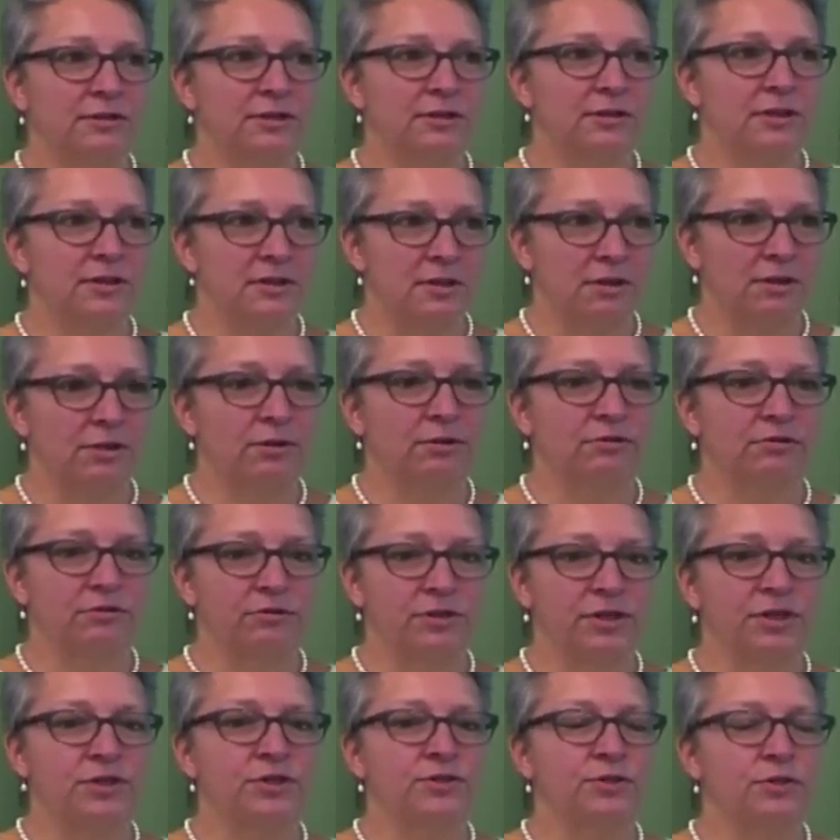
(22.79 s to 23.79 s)
She does a lot of
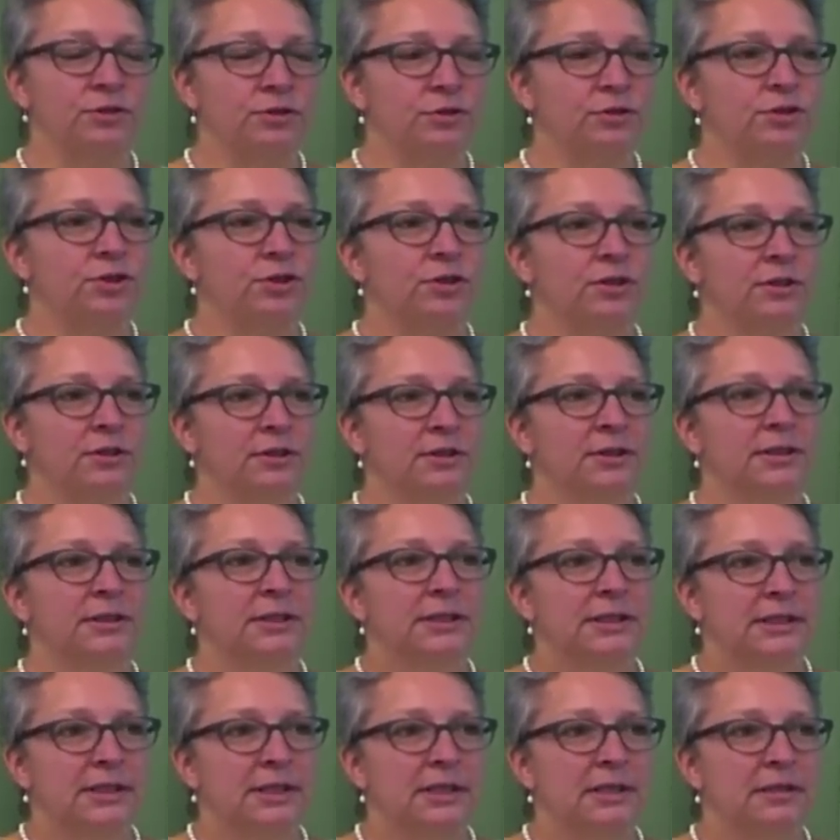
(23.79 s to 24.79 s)
research,
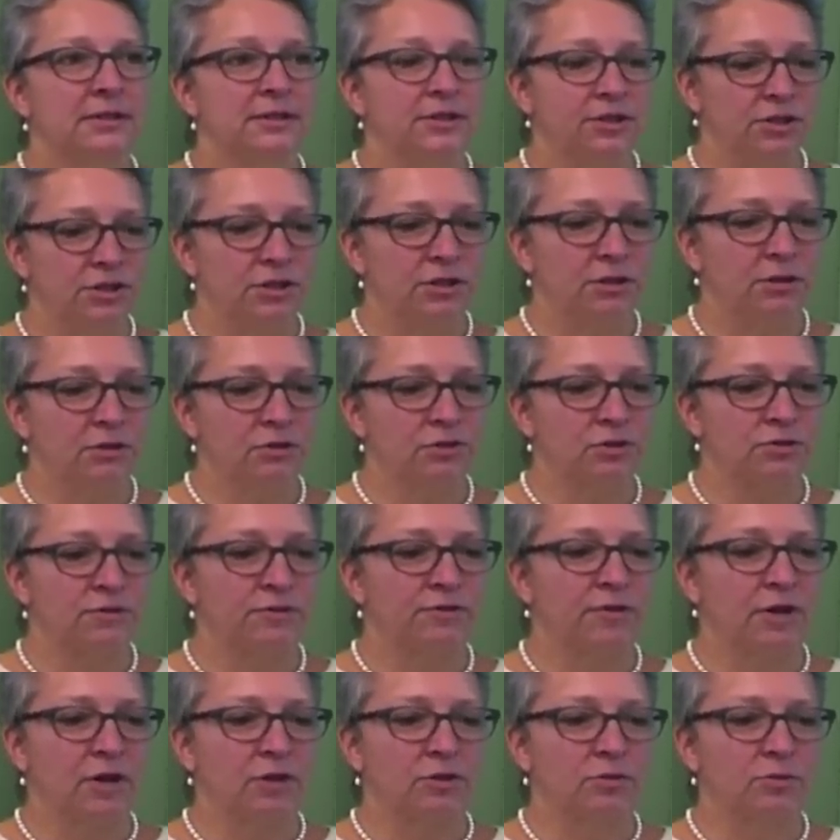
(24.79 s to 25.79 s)
and she also
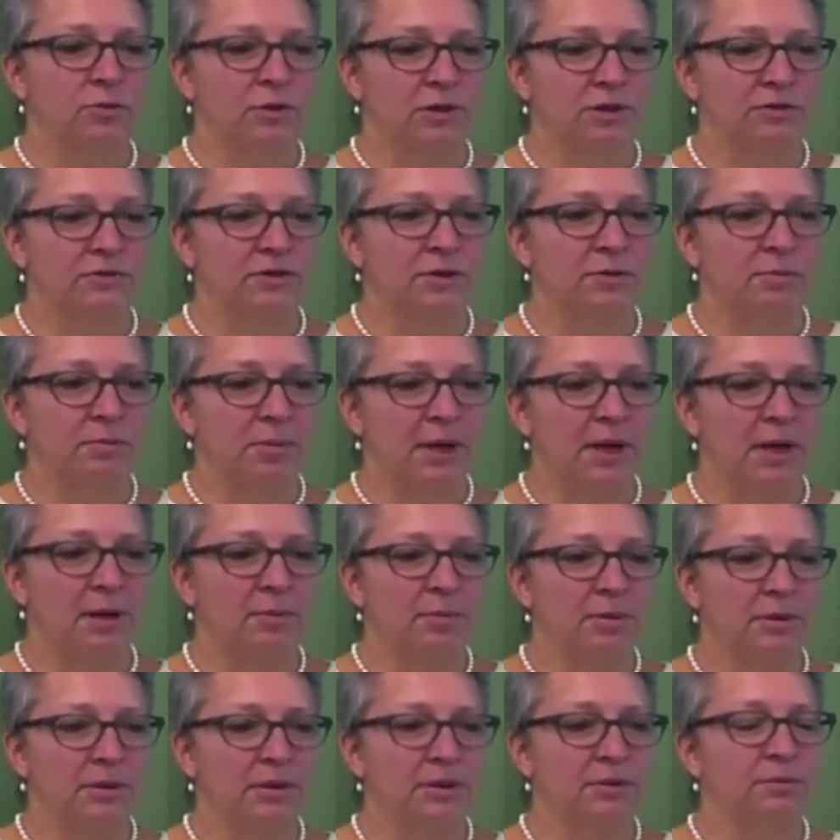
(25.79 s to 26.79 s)
found one of the
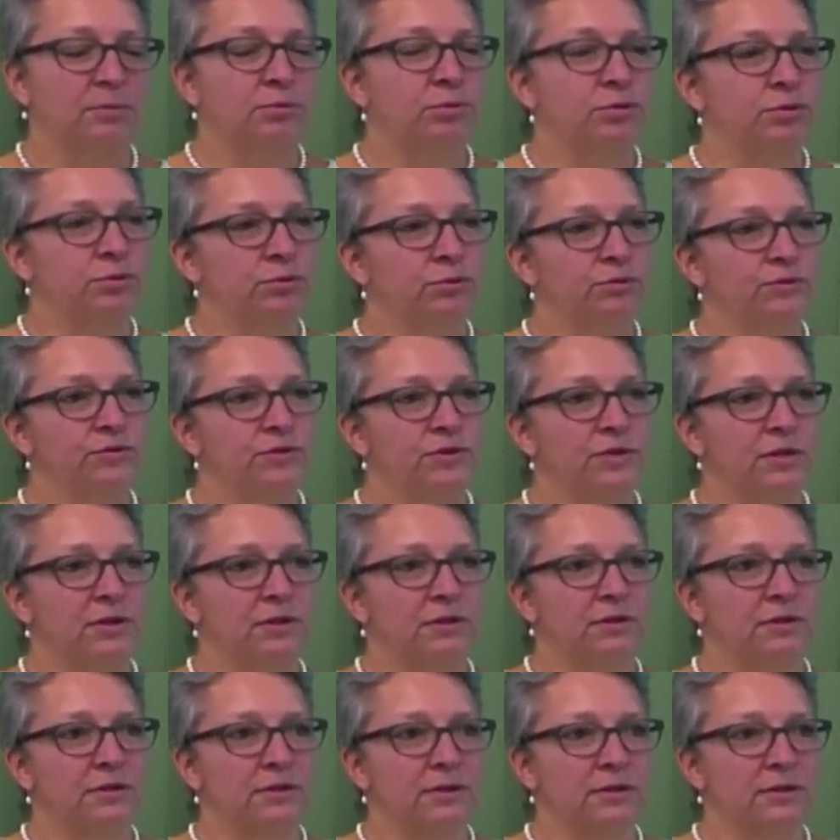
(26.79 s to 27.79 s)
papers that proves
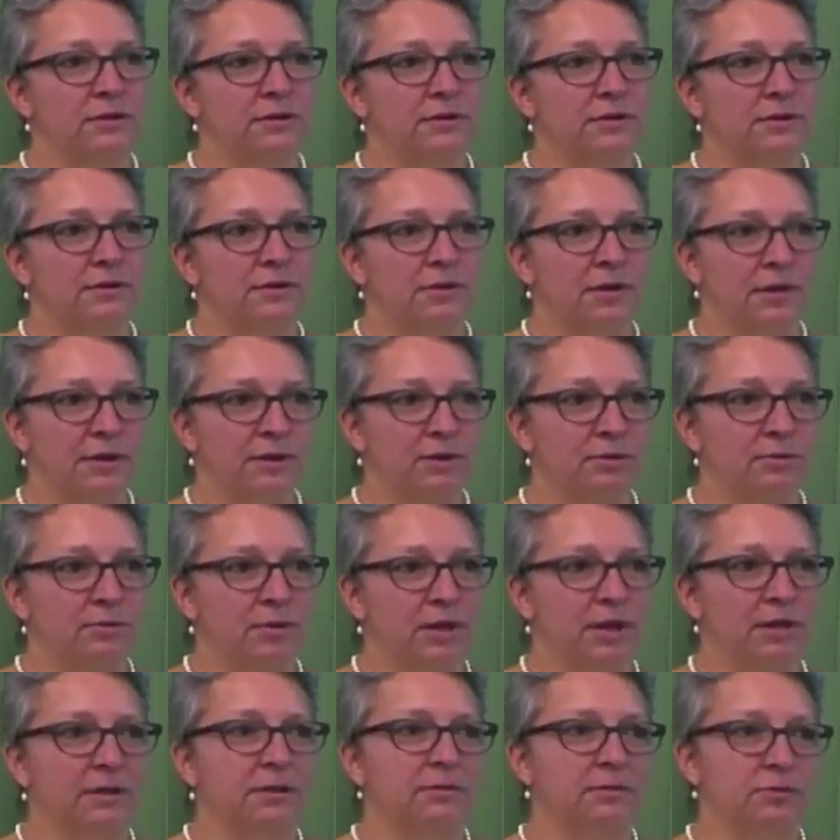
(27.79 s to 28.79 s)
that
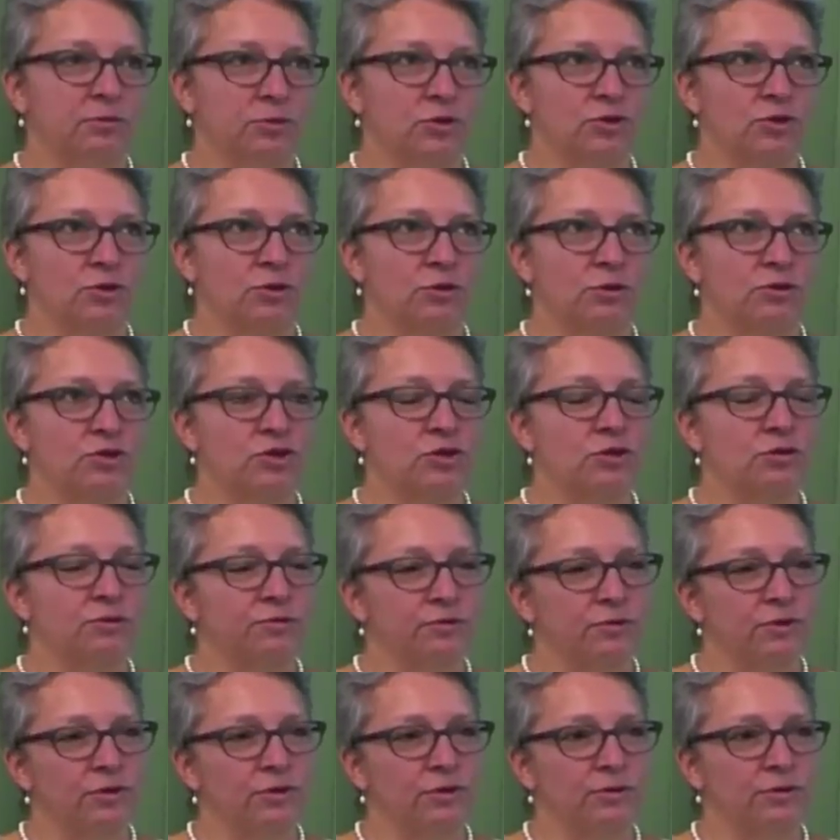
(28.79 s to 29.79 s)
thalidomide, that was called
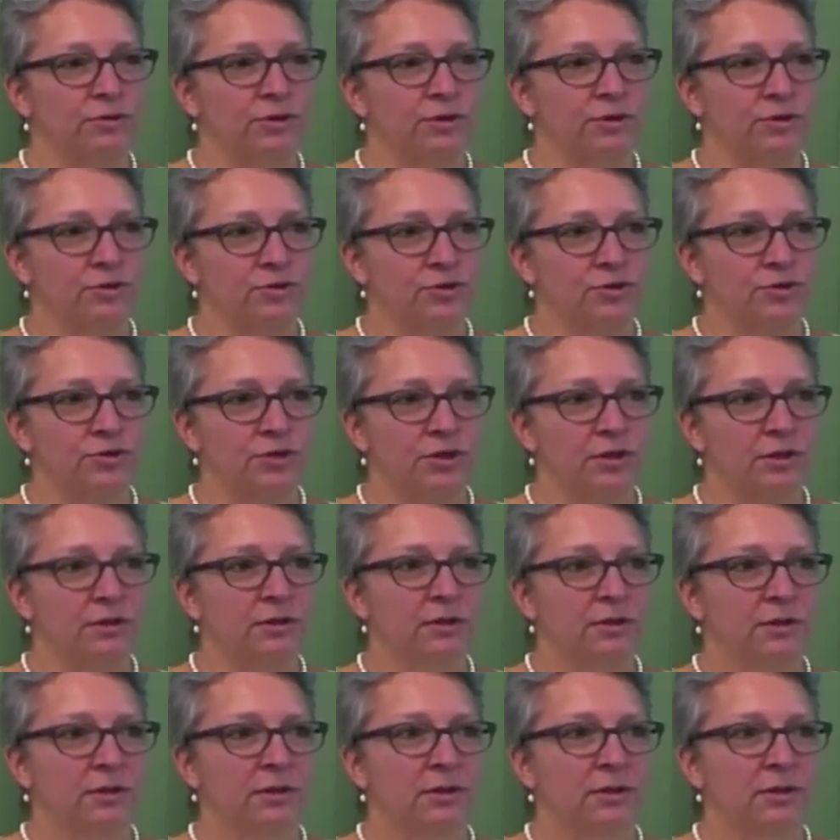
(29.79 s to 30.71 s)
Softenon in Austria,